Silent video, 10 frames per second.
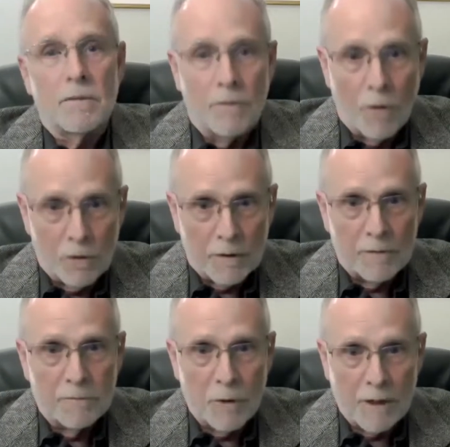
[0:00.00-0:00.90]

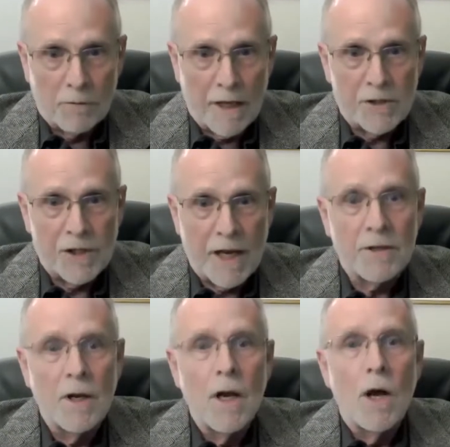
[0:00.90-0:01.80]
Voting Rights
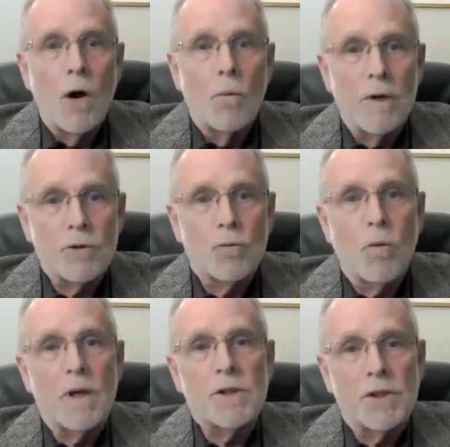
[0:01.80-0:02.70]
Act, which
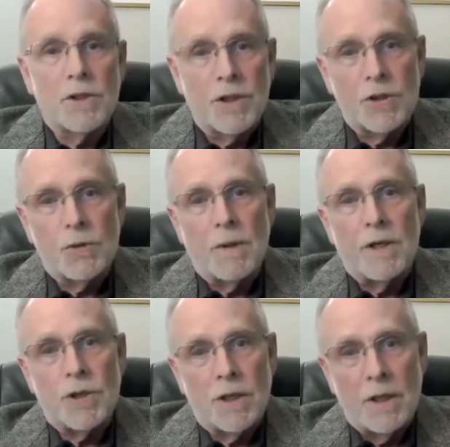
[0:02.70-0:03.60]
was the
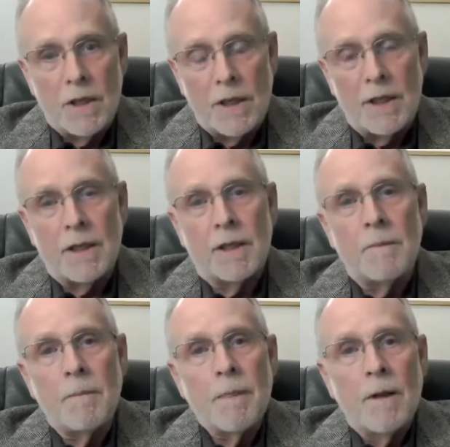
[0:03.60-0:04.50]
situation
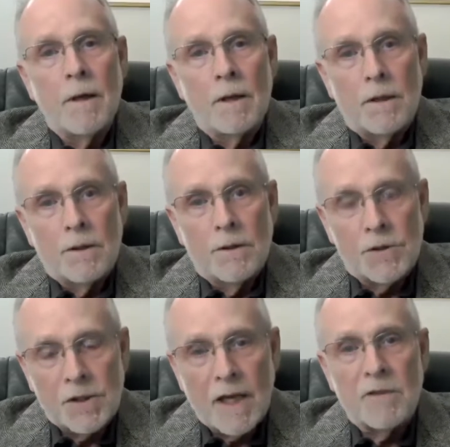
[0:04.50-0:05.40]
in the
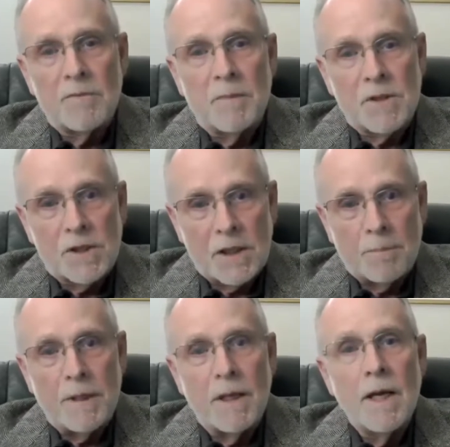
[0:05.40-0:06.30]
state of
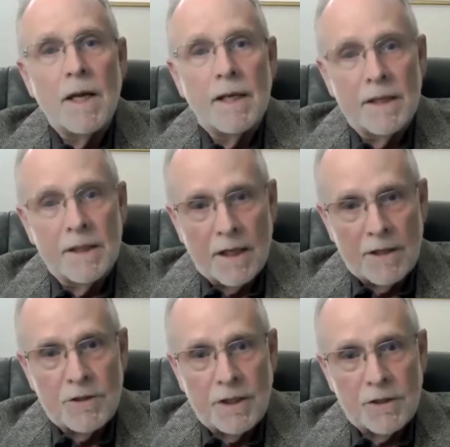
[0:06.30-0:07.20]
Mississippi in
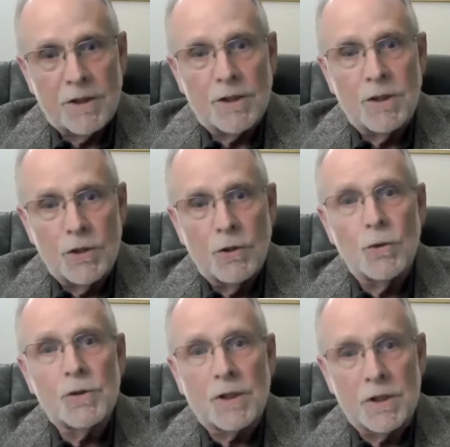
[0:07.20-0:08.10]

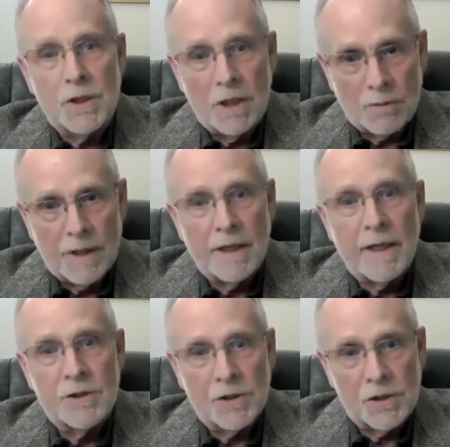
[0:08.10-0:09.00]
1962, 63,
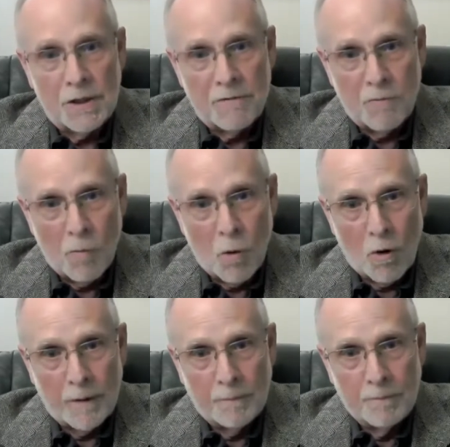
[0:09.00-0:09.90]
and 64.